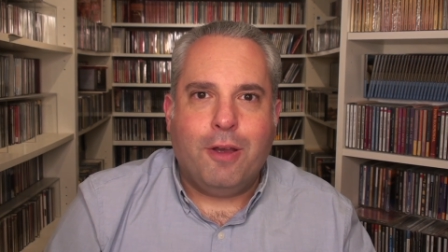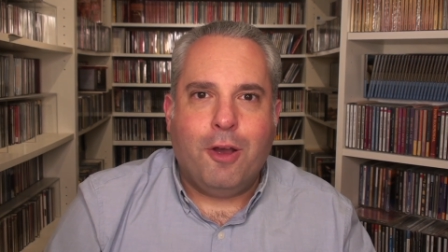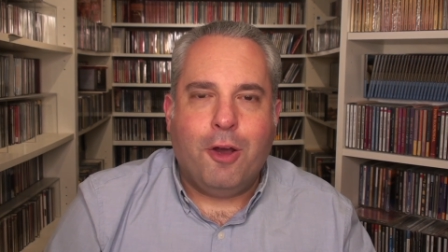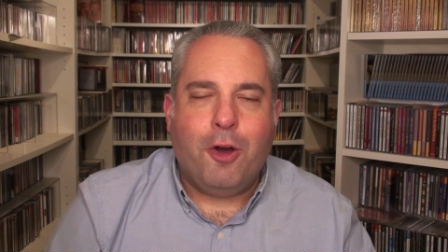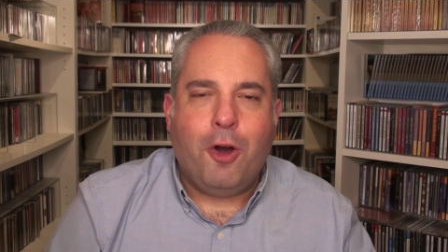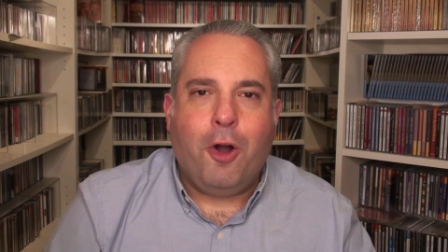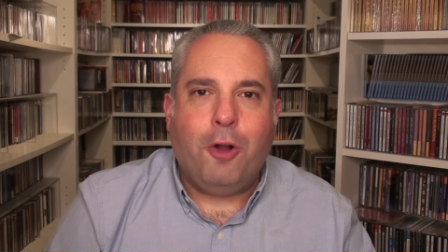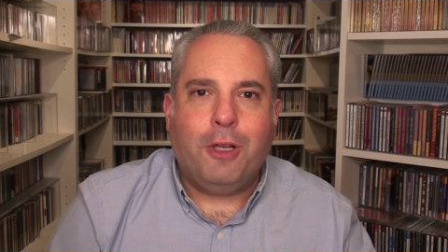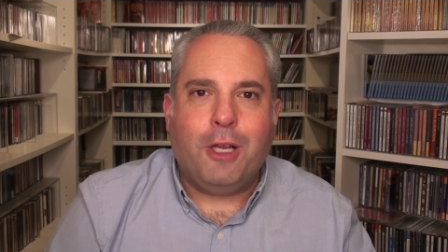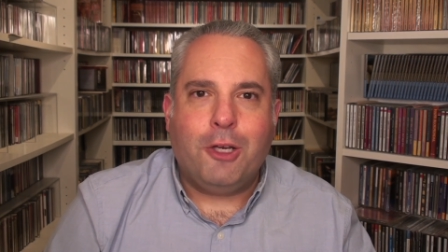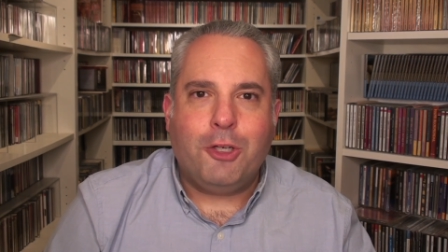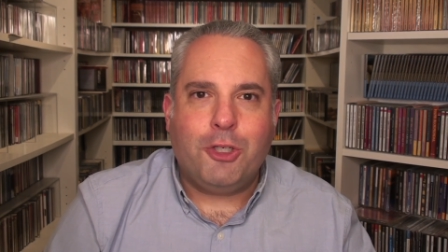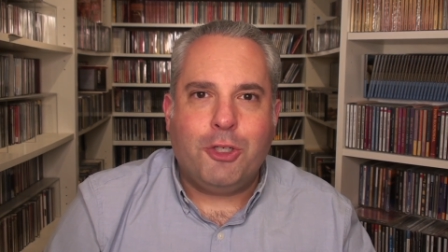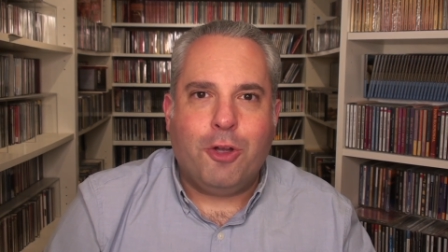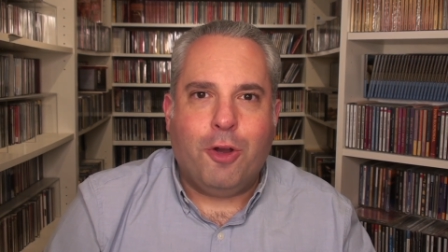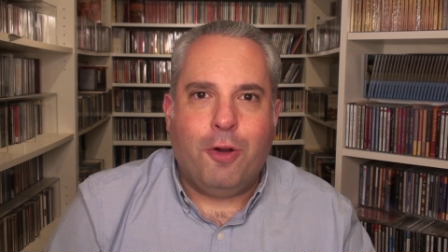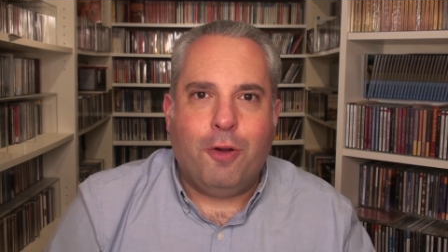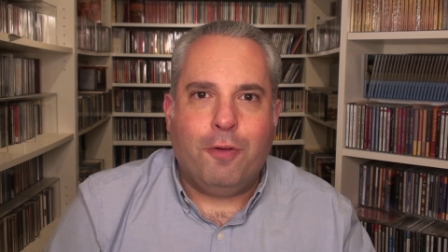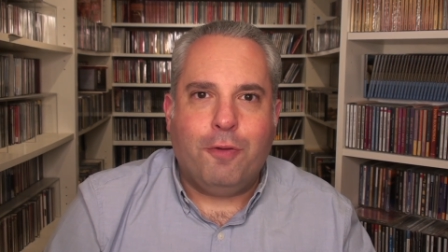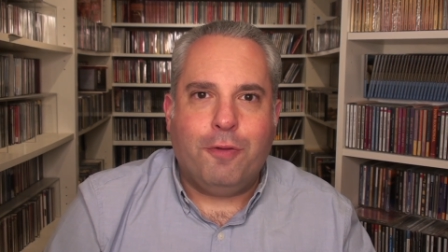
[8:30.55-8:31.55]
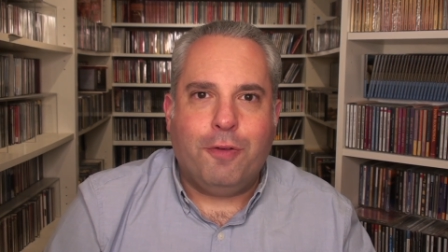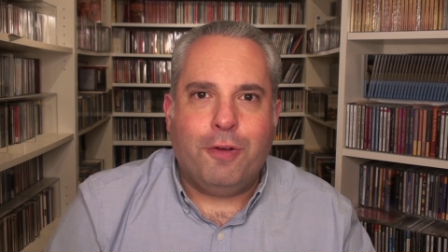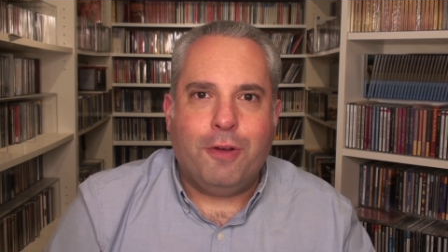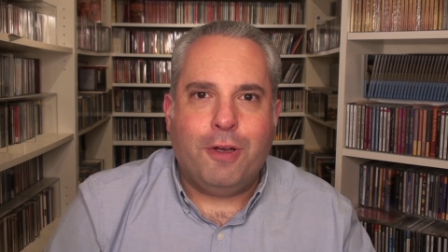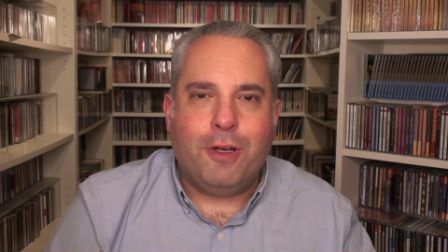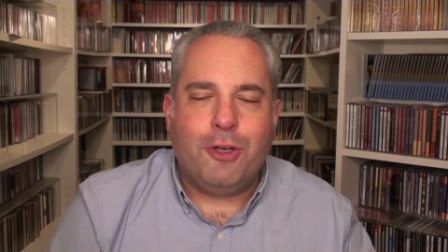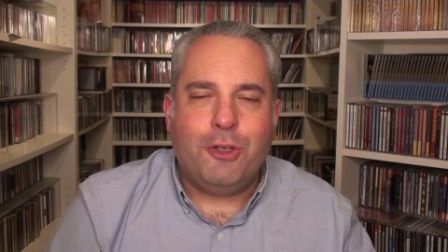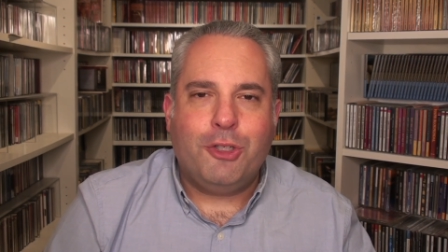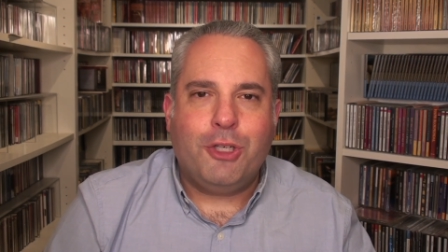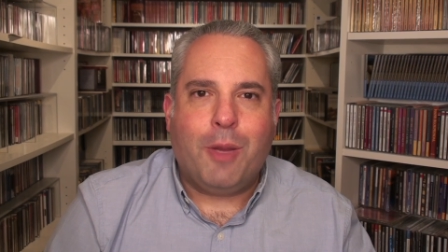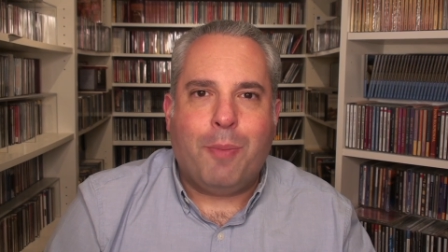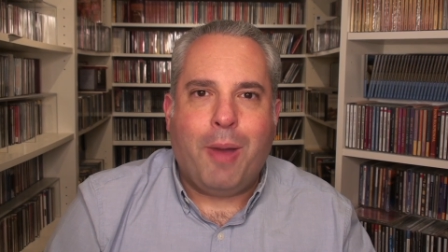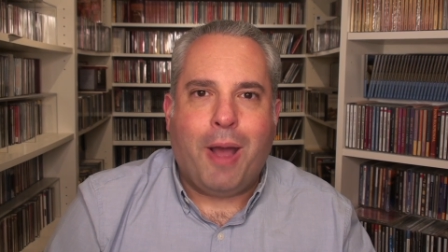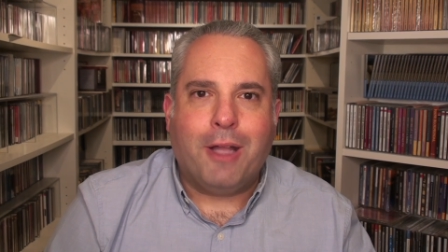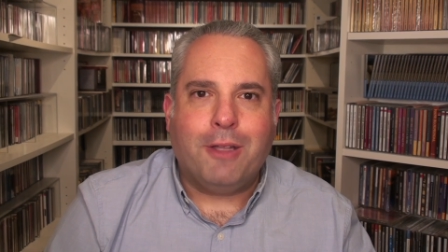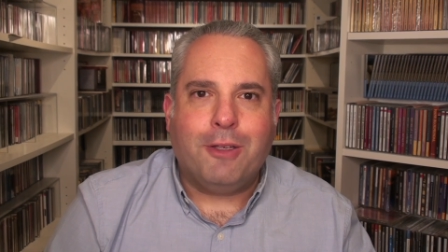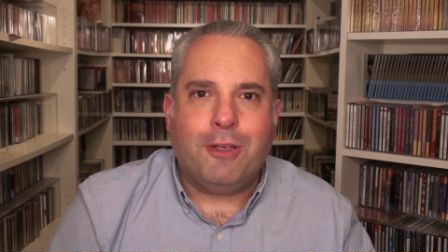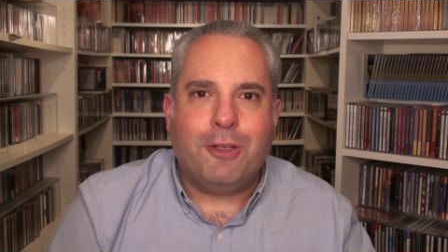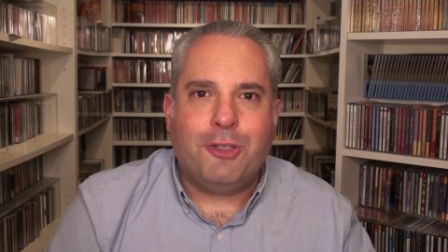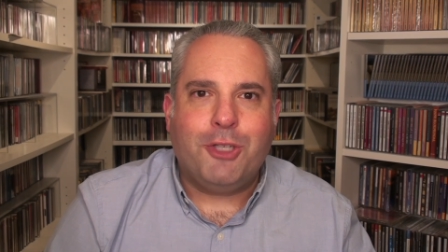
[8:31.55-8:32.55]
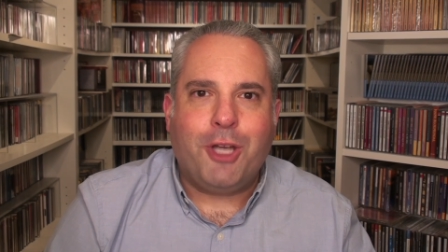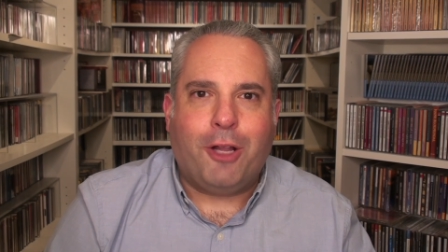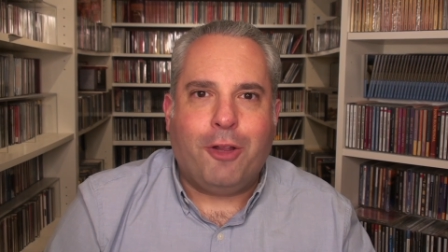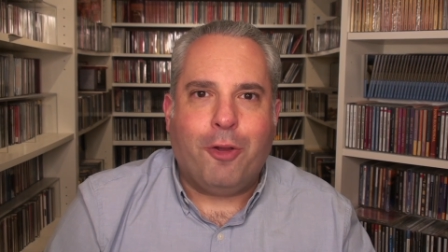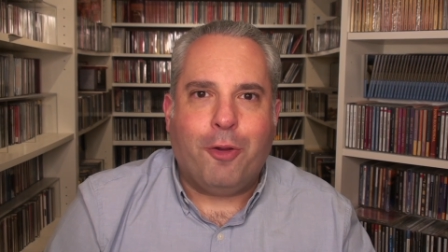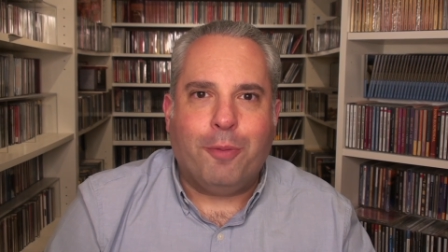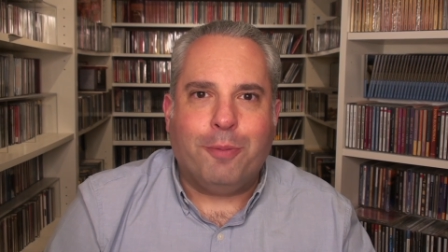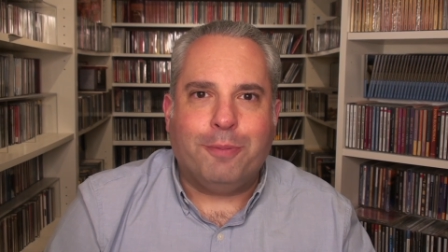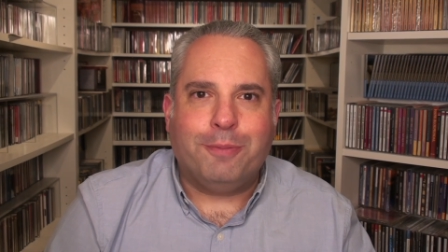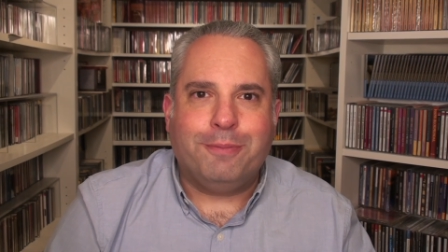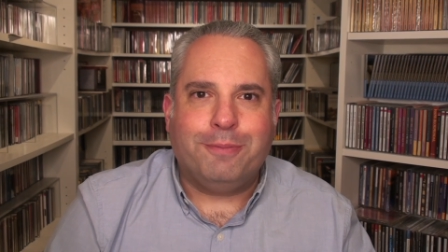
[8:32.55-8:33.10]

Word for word: Chodesh Tov, Shabbat Shalom.